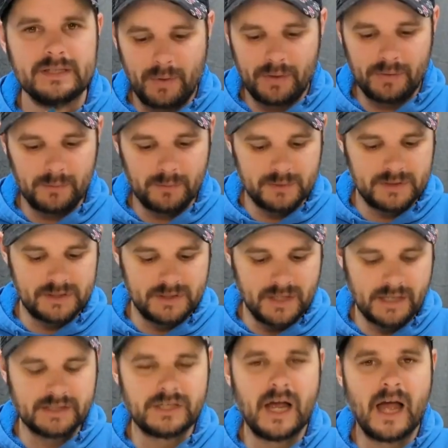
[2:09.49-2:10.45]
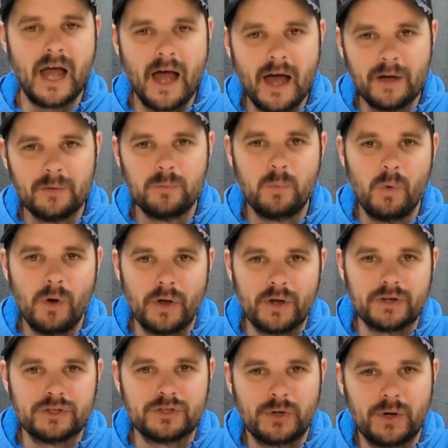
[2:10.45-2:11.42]
but there was such hard
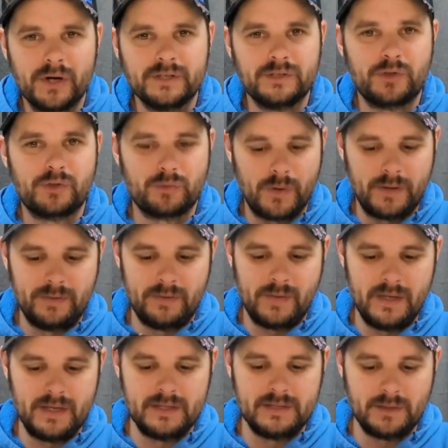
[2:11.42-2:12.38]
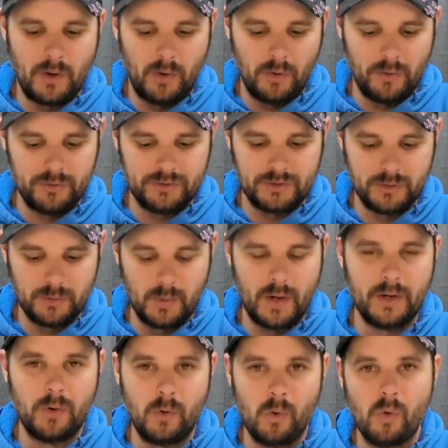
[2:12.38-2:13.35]
work trying to thread these onto
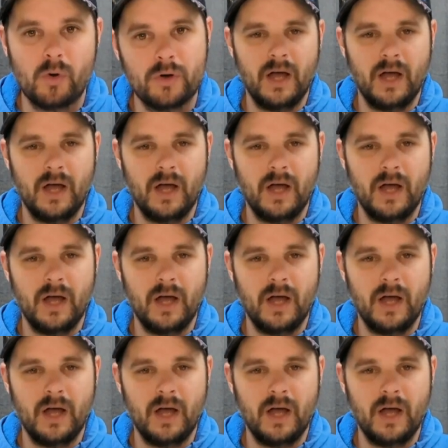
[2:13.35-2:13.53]
a hook.